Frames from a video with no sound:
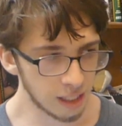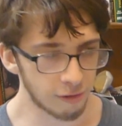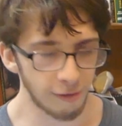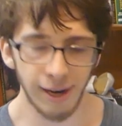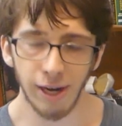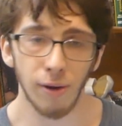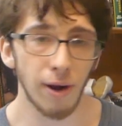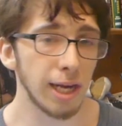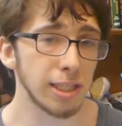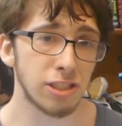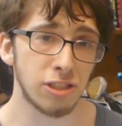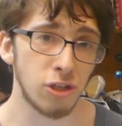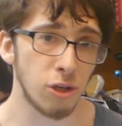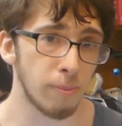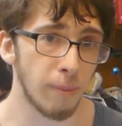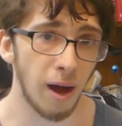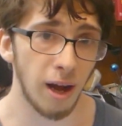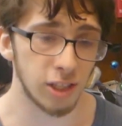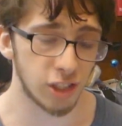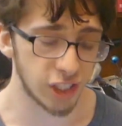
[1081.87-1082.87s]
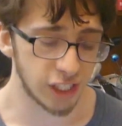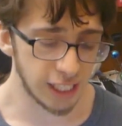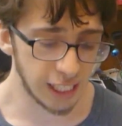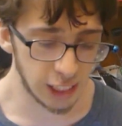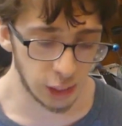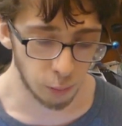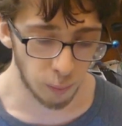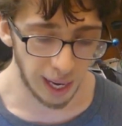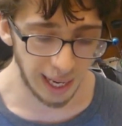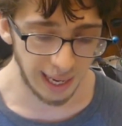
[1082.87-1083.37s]
Grigor has too much.
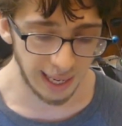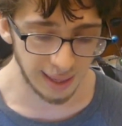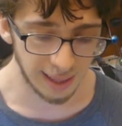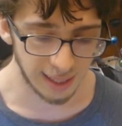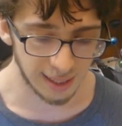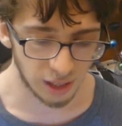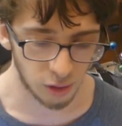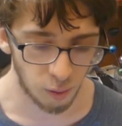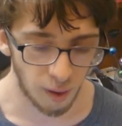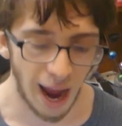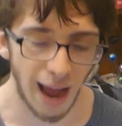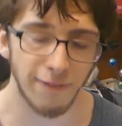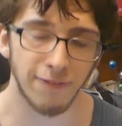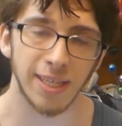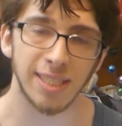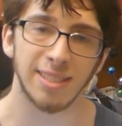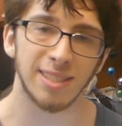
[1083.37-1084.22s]
He's winning this craft and